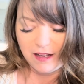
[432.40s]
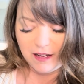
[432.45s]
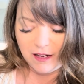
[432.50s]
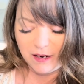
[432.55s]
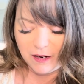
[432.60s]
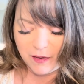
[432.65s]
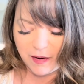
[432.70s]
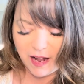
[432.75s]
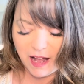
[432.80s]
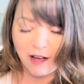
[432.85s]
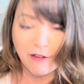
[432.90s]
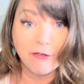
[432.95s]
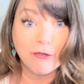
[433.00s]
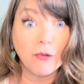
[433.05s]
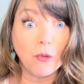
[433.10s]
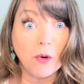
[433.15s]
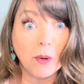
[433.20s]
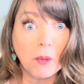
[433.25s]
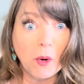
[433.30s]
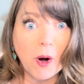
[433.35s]
Oh, I got
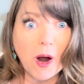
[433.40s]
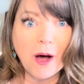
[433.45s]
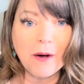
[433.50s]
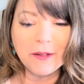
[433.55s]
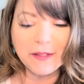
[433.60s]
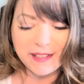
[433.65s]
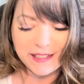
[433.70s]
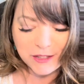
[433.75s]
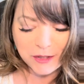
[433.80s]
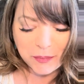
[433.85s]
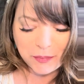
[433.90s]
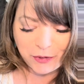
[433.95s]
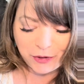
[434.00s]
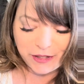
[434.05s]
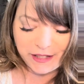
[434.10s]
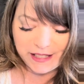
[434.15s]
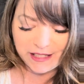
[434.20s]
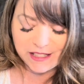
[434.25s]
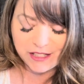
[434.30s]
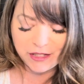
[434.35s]
4 more. Oh, these are
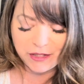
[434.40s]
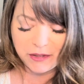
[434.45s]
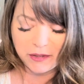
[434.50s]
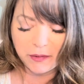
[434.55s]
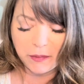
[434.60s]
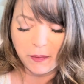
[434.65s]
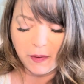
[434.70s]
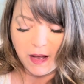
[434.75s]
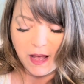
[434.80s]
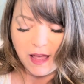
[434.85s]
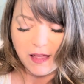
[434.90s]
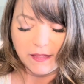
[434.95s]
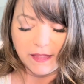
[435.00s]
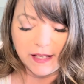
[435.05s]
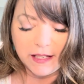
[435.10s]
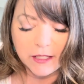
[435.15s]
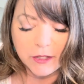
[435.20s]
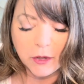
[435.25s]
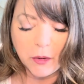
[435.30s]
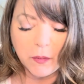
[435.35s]
pretty too.
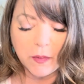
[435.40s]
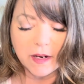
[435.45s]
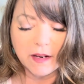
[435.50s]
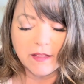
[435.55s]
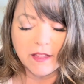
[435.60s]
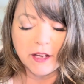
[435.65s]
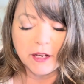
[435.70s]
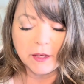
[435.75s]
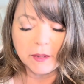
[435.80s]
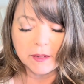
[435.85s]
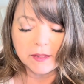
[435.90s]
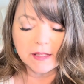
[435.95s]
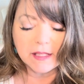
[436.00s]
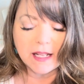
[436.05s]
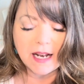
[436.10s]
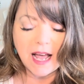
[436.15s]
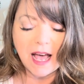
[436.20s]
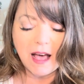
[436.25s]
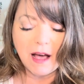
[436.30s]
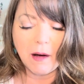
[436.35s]
These are one of those that
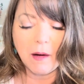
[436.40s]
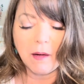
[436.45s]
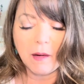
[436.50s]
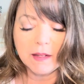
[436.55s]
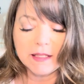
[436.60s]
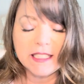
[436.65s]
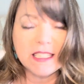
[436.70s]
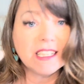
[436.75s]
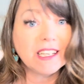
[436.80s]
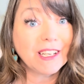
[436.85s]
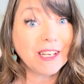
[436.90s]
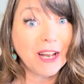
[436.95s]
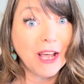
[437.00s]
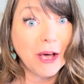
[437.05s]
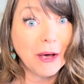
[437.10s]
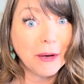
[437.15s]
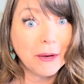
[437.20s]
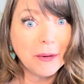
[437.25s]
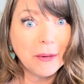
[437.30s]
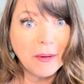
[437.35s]
I didn't
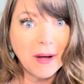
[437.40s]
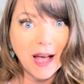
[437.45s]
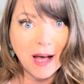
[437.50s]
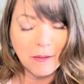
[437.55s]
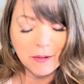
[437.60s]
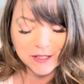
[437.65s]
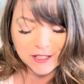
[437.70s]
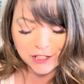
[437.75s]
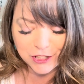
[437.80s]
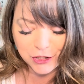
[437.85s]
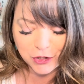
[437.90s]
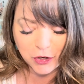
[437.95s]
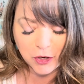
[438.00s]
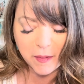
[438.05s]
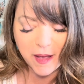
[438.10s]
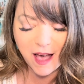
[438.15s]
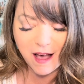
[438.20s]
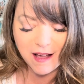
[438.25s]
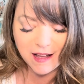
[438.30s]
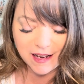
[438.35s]
know, I wasn't sure
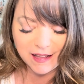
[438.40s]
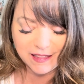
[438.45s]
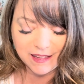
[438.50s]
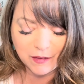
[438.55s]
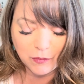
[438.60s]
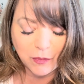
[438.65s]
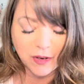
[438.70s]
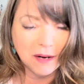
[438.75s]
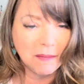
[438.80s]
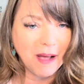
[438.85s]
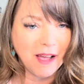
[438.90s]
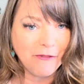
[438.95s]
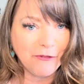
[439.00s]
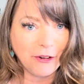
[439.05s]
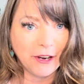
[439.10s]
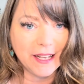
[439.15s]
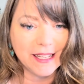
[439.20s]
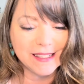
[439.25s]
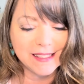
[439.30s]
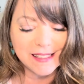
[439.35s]
about, and then one of my
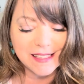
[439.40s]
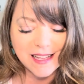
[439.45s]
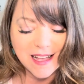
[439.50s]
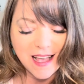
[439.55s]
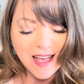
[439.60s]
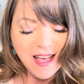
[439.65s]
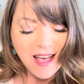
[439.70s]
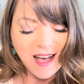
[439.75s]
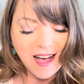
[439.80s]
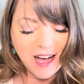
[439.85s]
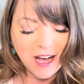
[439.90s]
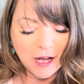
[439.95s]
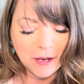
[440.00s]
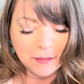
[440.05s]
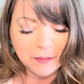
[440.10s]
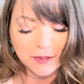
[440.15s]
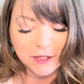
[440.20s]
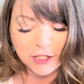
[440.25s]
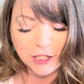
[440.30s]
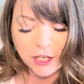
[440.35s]
friends
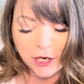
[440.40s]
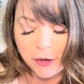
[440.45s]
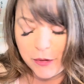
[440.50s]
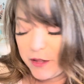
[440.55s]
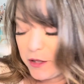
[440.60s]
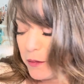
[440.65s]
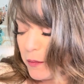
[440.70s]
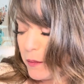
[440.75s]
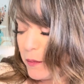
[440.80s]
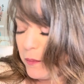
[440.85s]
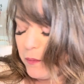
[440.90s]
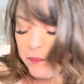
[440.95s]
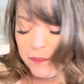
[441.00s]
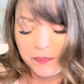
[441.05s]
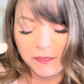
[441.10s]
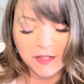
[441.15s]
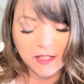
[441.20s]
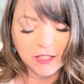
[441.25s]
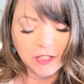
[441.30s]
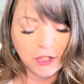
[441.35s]
showed them
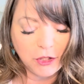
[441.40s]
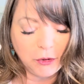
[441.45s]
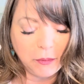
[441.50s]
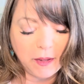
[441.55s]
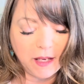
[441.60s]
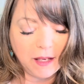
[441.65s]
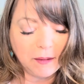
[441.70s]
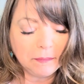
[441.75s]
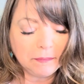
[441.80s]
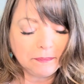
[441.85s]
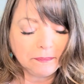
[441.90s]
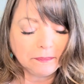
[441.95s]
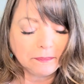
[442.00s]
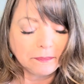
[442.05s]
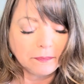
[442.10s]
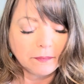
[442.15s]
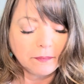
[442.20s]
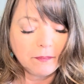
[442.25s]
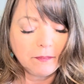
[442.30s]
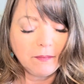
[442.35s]
to me,
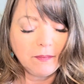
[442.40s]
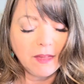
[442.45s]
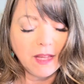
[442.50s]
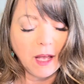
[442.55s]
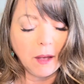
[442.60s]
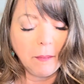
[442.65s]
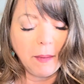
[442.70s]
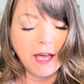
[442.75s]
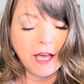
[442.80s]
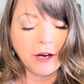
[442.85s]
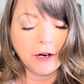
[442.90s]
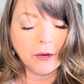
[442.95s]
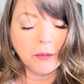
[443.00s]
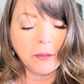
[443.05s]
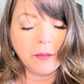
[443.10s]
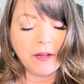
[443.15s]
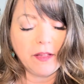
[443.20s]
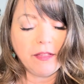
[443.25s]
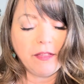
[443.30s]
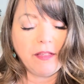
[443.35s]
paired
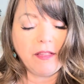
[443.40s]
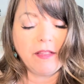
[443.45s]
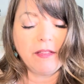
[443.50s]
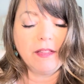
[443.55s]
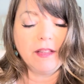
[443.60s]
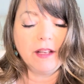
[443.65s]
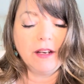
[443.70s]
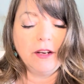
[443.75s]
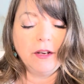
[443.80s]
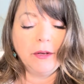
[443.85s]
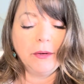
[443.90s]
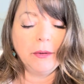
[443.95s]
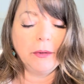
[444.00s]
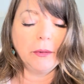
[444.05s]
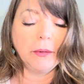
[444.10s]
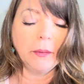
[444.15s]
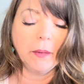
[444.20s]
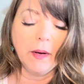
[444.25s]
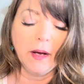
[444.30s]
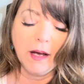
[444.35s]
with the new